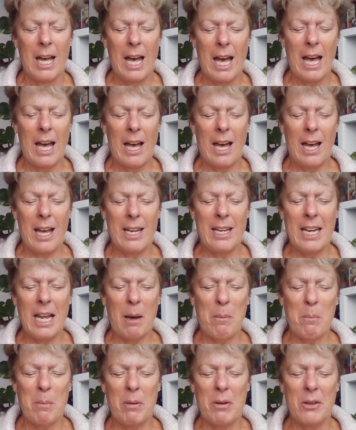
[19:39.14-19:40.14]
a
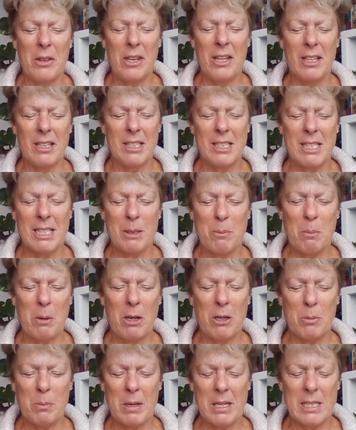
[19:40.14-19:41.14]
number that
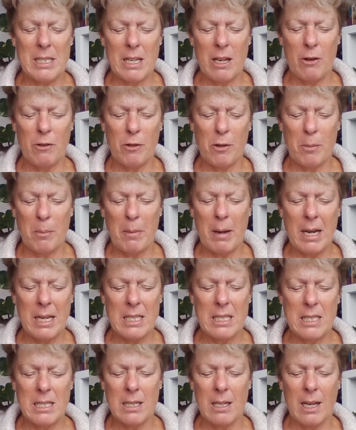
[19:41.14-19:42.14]
both myself and
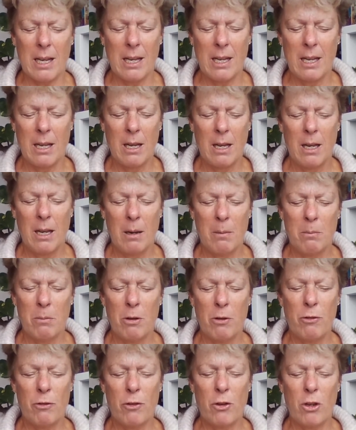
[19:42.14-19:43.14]
Master
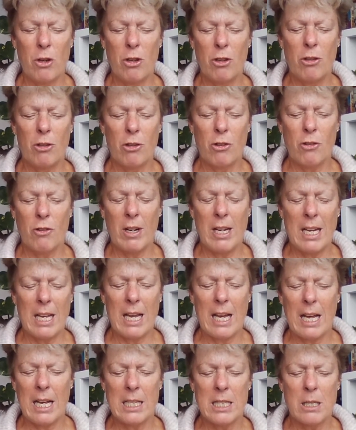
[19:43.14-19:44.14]
prefer. 3
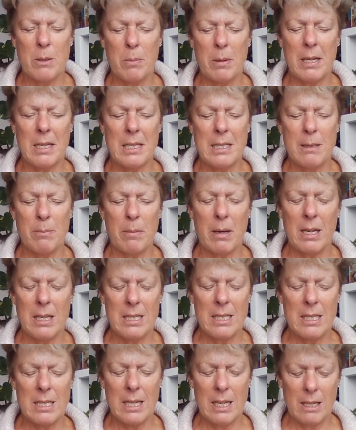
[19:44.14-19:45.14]
cards, please,
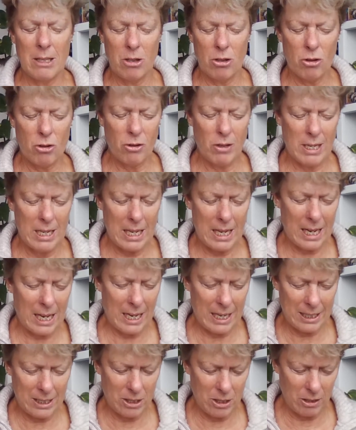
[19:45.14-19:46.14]
Master. 3
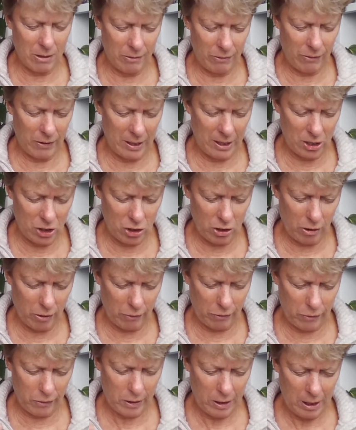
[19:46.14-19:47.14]
cards to finish
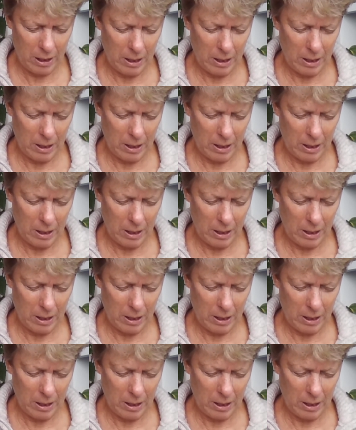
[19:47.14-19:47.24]
off